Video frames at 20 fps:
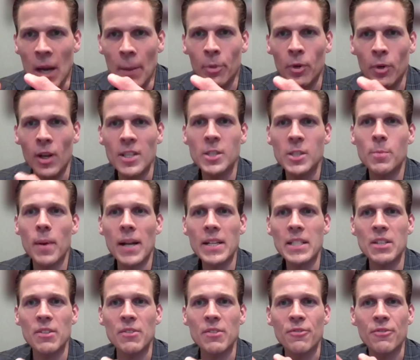a
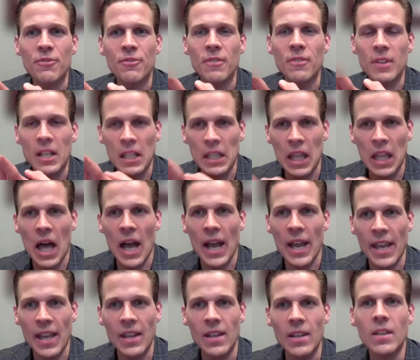prospective
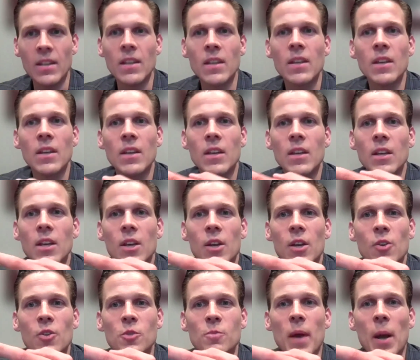client
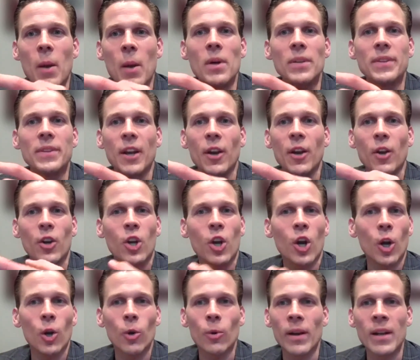who's been with their
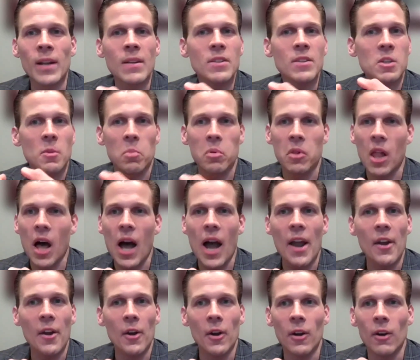current
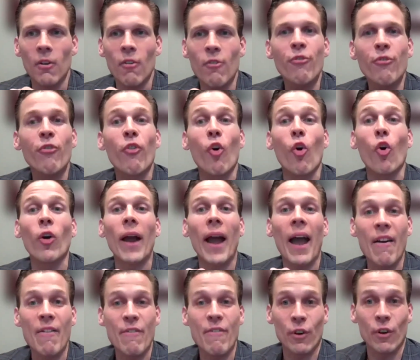supplier
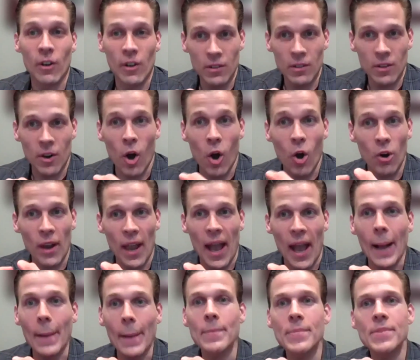forever, all
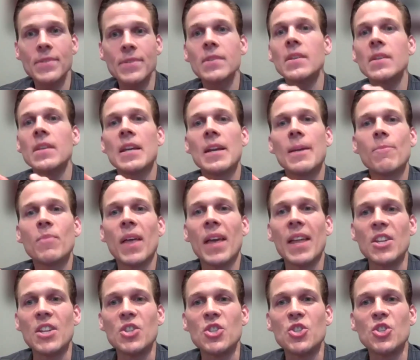caps,
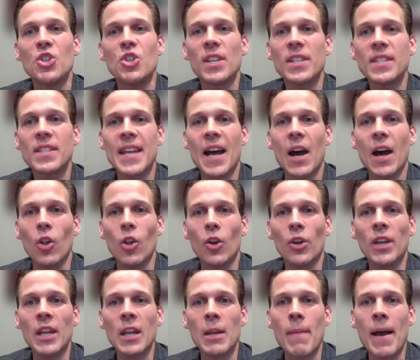and is just now
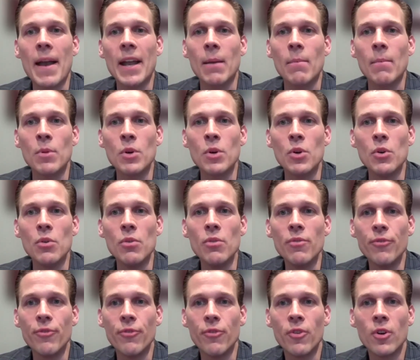looking to make a
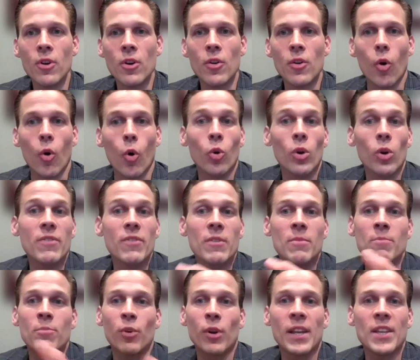move or
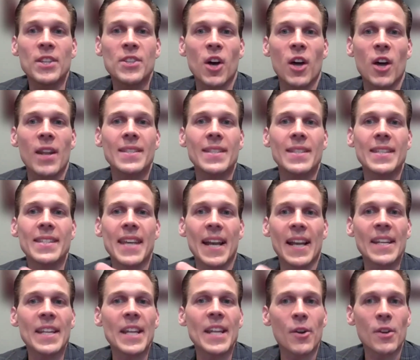even bring us on as a
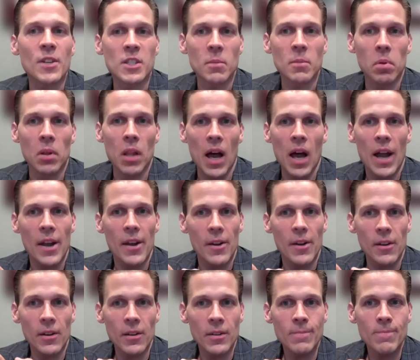secondary
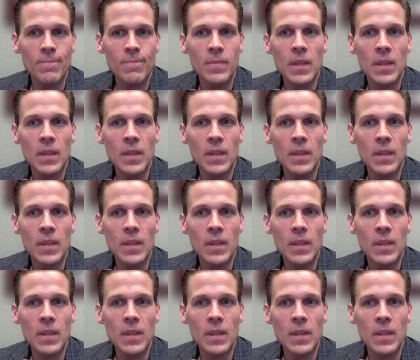supplier?